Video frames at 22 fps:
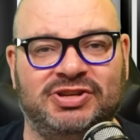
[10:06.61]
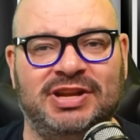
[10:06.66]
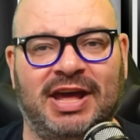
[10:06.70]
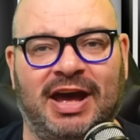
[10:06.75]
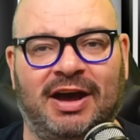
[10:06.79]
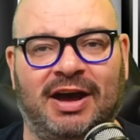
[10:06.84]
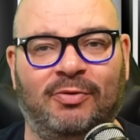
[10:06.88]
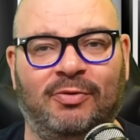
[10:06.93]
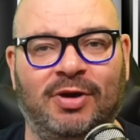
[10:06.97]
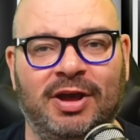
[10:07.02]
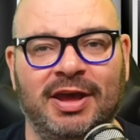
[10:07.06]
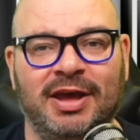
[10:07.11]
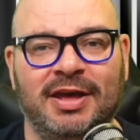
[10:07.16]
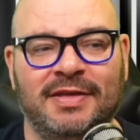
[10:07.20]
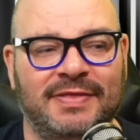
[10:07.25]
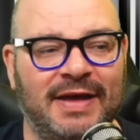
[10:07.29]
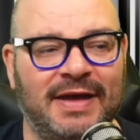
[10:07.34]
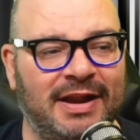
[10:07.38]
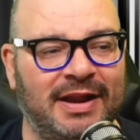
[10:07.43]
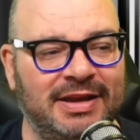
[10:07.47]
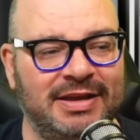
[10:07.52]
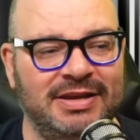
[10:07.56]
now,
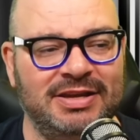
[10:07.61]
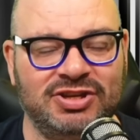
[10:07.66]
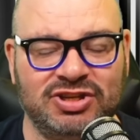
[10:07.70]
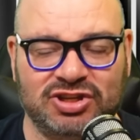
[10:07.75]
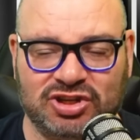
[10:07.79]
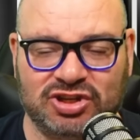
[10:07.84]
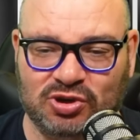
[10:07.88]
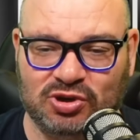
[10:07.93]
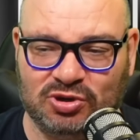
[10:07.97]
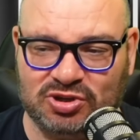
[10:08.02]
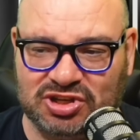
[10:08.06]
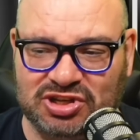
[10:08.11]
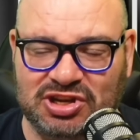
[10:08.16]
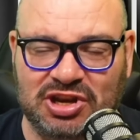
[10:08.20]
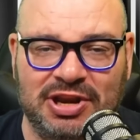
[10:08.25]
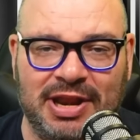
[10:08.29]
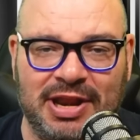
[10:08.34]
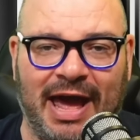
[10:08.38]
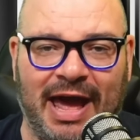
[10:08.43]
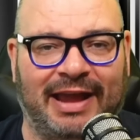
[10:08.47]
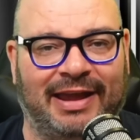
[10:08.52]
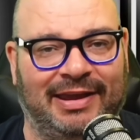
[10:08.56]
that he is just
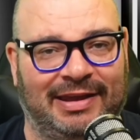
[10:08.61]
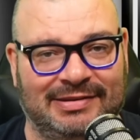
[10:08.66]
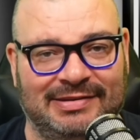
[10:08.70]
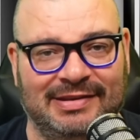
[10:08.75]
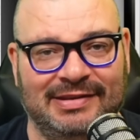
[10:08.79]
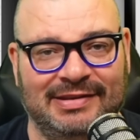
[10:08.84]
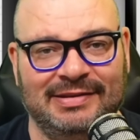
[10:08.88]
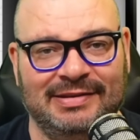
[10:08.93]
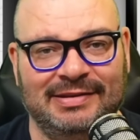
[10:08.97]
knackered.